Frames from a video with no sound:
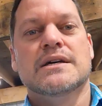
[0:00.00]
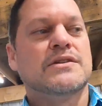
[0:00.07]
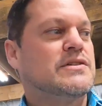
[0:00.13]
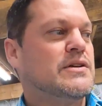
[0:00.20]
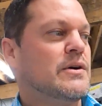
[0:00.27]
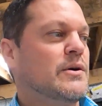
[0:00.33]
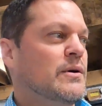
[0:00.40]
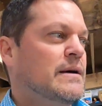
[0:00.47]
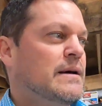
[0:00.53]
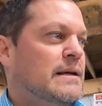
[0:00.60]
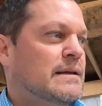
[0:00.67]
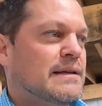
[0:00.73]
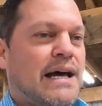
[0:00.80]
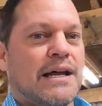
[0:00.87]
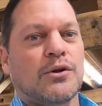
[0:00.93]
So
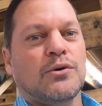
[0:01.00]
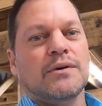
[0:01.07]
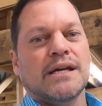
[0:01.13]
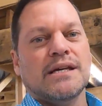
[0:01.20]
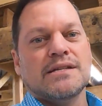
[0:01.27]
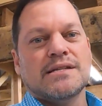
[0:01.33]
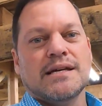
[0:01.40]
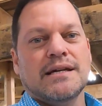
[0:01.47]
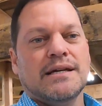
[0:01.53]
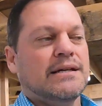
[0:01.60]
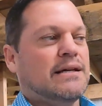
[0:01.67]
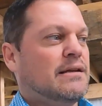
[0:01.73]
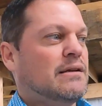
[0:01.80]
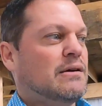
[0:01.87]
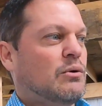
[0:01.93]
not only is
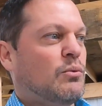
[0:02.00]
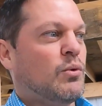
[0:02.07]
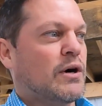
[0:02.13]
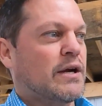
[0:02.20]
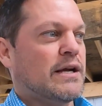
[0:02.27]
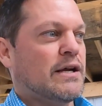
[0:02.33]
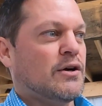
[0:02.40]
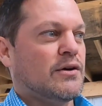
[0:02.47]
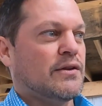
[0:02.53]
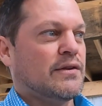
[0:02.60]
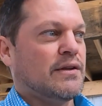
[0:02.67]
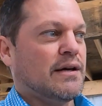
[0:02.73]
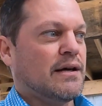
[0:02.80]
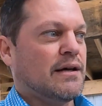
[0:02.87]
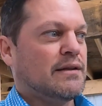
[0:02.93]
he working on
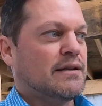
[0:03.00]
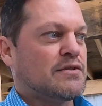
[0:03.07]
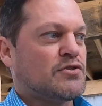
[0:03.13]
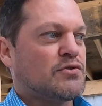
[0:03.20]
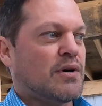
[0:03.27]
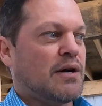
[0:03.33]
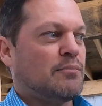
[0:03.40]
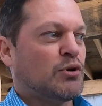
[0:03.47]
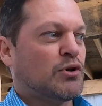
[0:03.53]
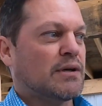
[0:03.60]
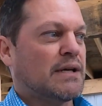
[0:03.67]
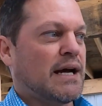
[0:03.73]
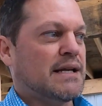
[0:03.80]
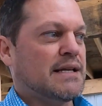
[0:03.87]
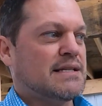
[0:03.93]
the Stromberg
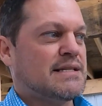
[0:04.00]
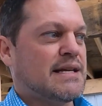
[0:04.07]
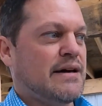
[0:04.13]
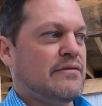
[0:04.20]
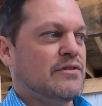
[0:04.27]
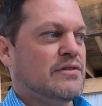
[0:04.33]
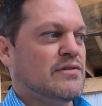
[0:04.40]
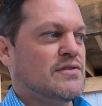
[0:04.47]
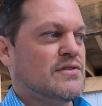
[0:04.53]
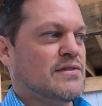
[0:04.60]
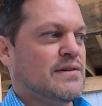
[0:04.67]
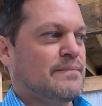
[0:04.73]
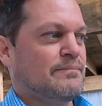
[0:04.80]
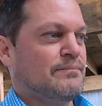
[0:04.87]
97s,